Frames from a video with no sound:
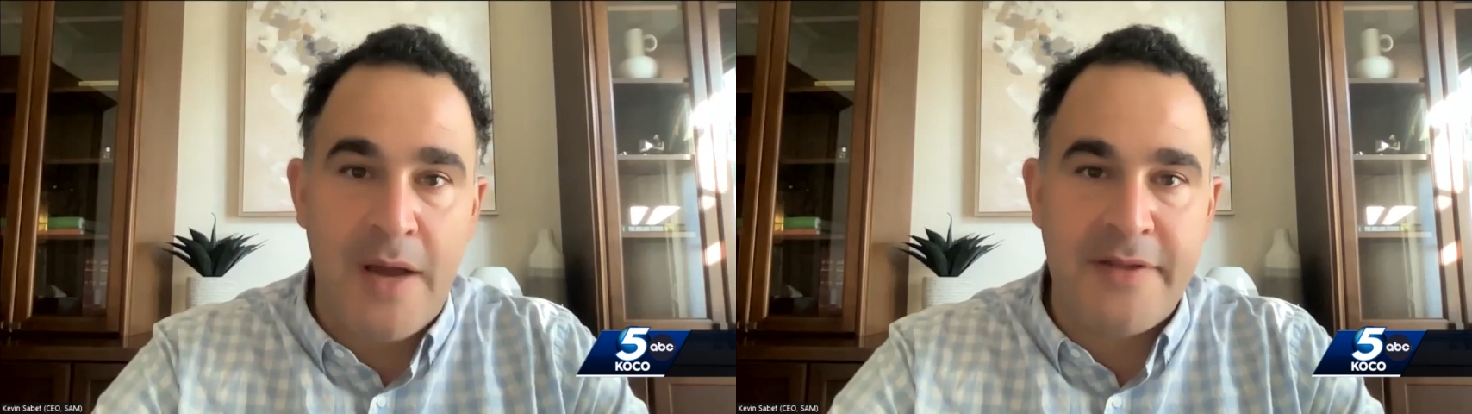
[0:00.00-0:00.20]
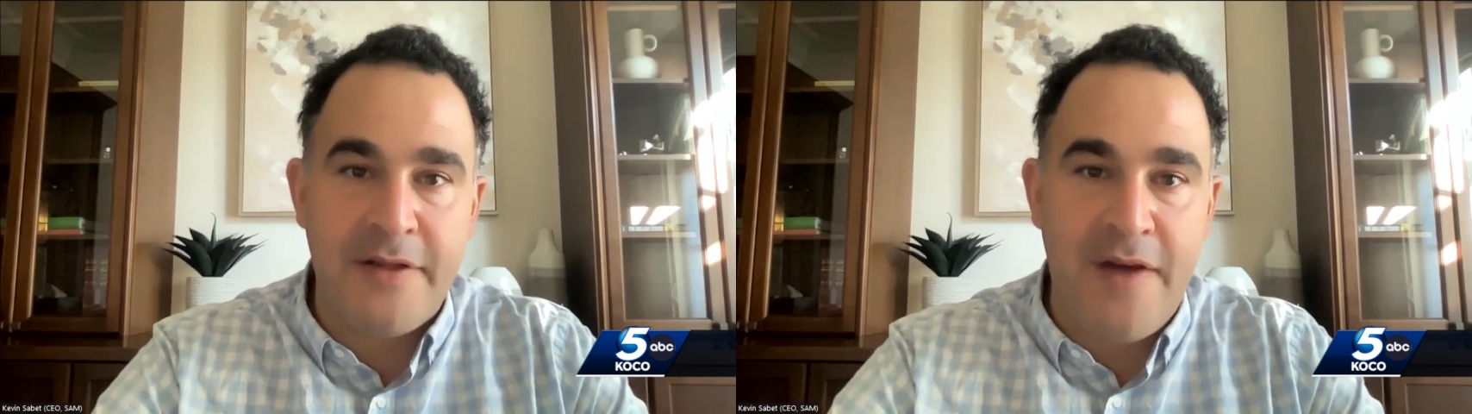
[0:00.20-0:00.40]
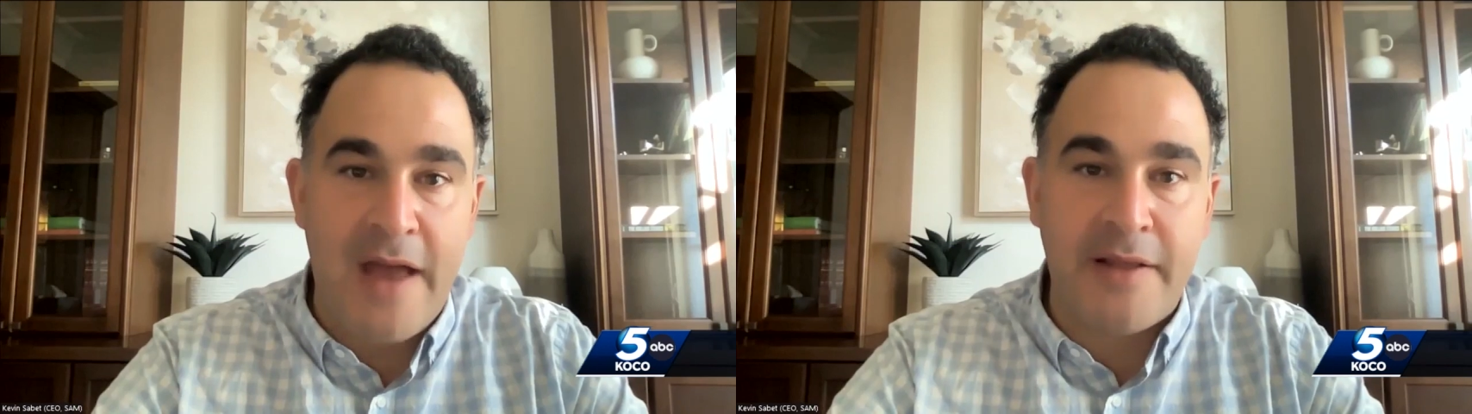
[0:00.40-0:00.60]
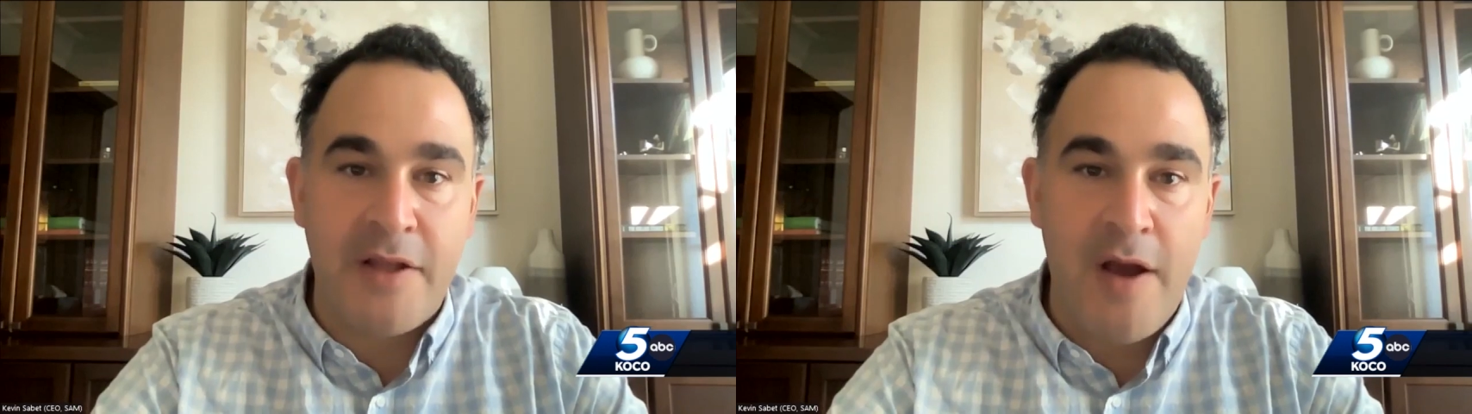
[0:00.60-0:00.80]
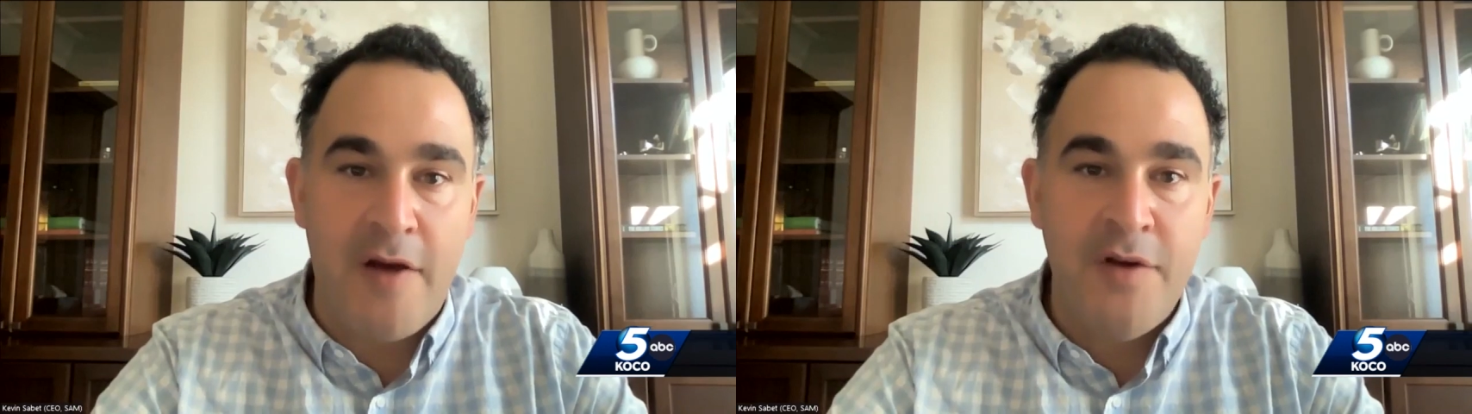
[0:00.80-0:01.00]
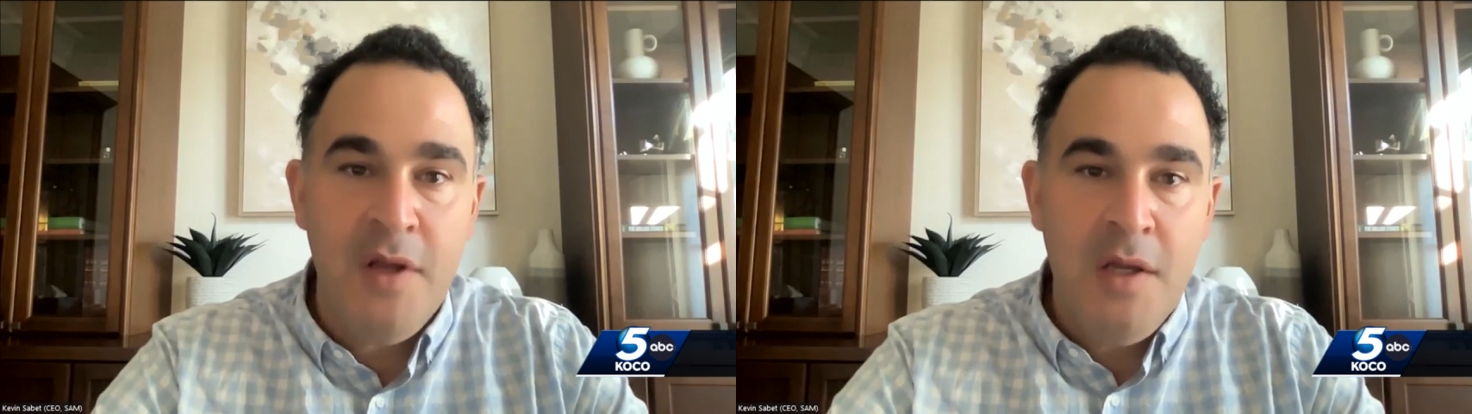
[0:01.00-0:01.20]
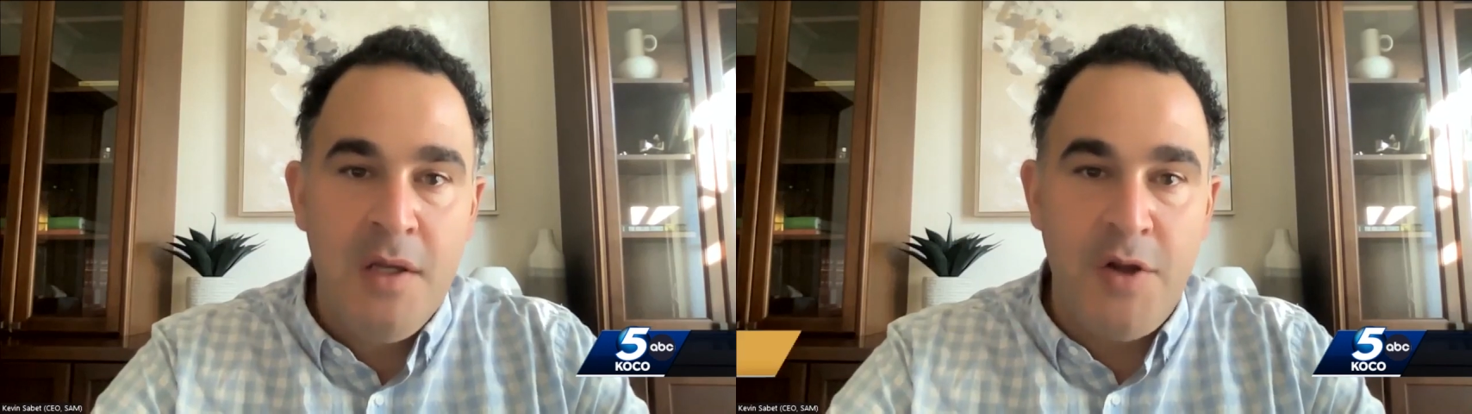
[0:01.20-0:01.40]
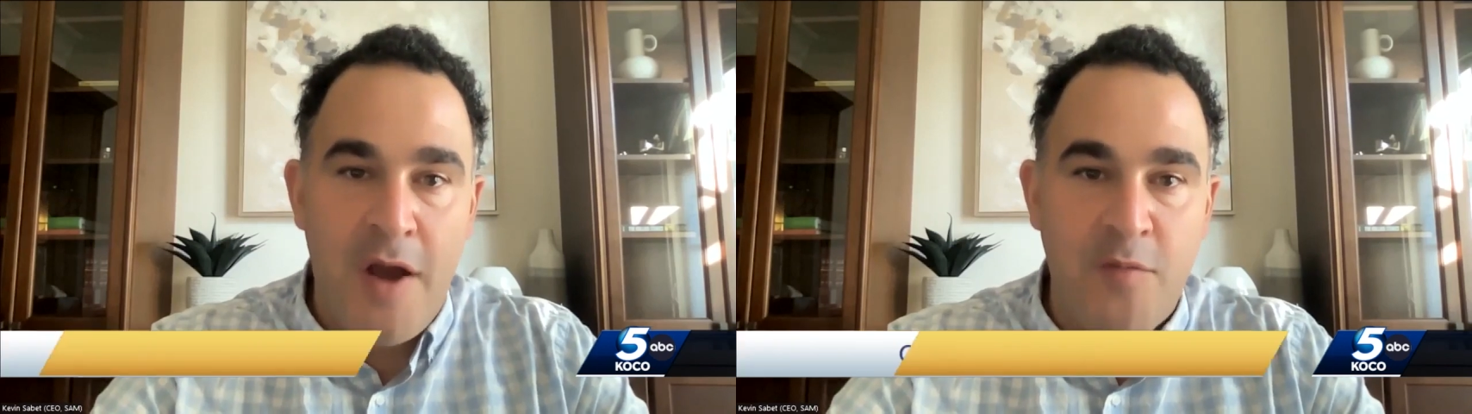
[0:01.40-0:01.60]
I think the fact that you have
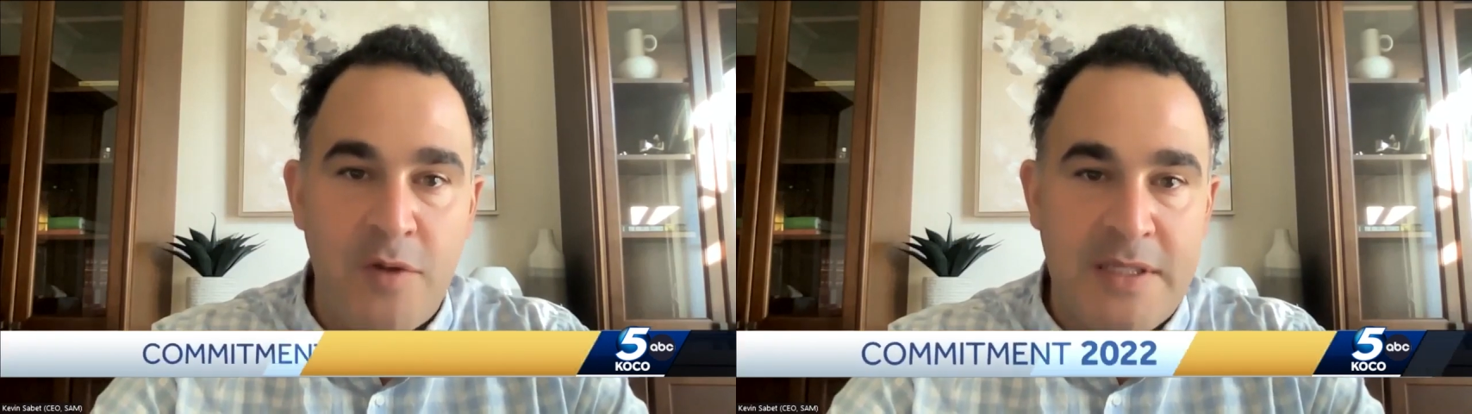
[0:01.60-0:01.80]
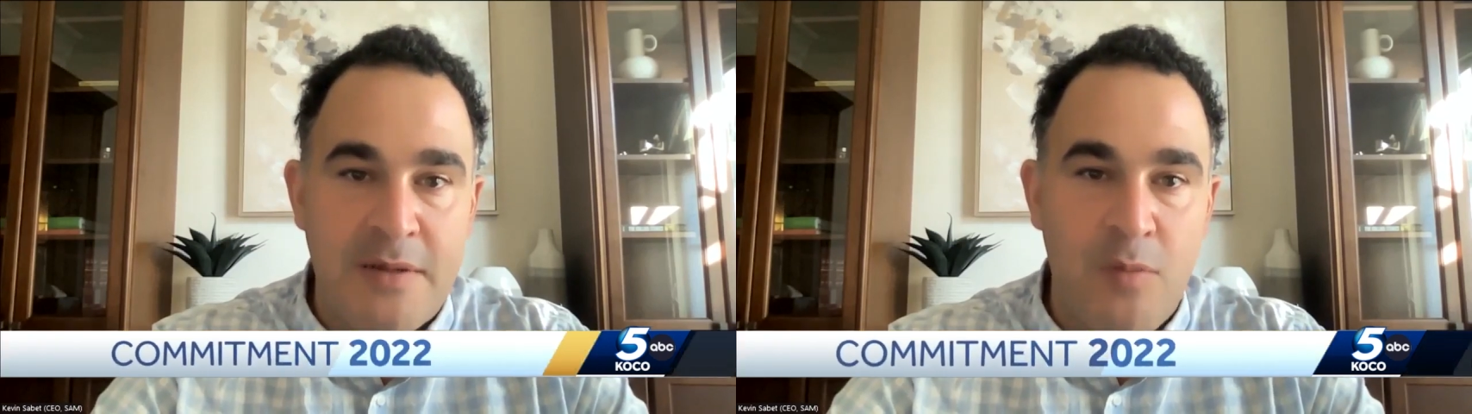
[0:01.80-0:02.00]
you have